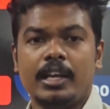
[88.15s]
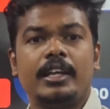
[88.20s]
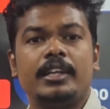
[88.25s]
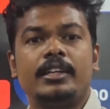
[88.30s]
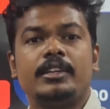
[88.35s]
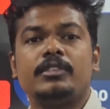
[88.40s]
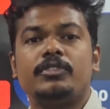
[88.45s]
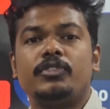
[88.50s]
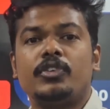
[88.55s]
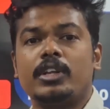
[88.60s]

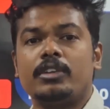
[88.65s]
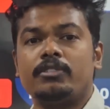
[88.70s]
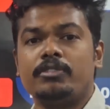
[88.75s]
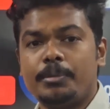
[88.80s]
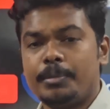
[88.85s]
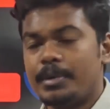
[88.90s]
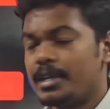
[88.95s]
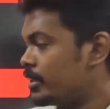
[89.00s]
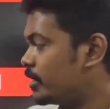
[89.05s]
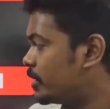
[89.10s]
and for
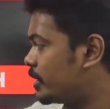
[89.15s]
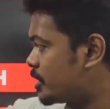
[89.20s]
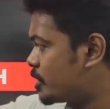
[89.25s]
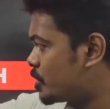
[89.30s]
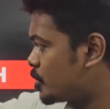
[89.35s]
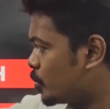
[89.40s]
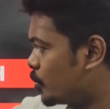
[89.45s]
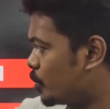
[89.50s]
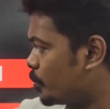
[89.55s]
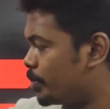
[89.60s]
women,
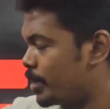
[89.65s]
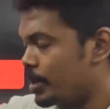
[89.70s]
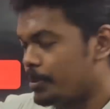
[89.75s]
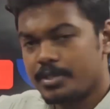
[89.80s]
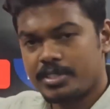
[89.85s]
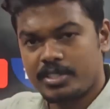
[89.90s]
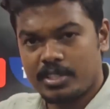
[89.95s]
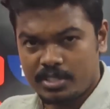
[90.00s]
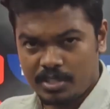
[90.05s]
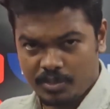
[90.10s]
these 2
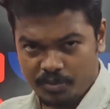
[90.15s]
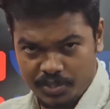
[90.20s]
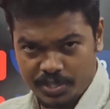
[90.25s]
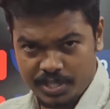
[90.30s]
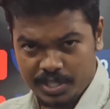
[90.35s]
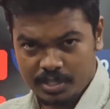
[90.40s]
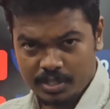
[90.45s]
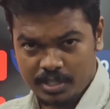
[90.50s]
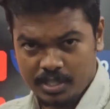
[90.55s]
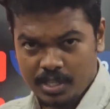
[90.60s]
papers are
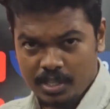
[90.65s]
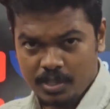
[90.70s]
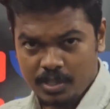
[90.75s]
sufficient.